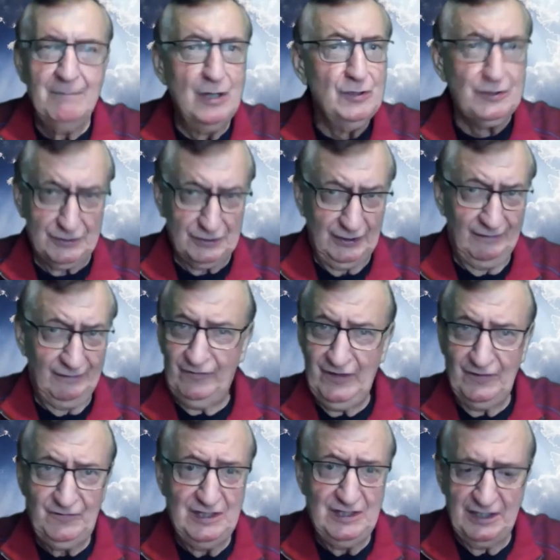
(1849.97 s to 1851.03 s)
Moses lived
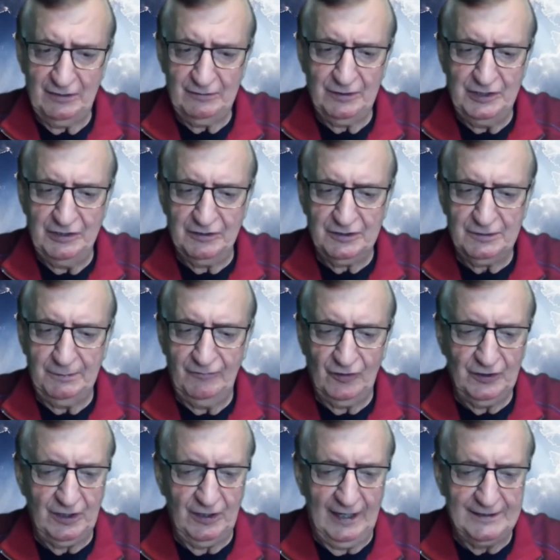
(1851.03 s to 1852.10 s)
1,500 years
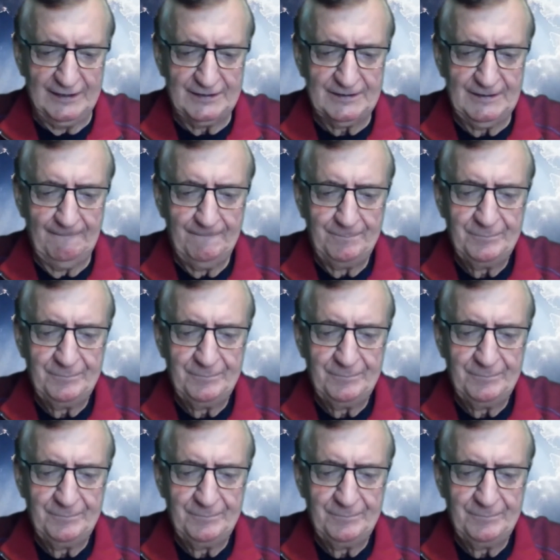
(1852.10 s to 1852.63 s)
before Christ.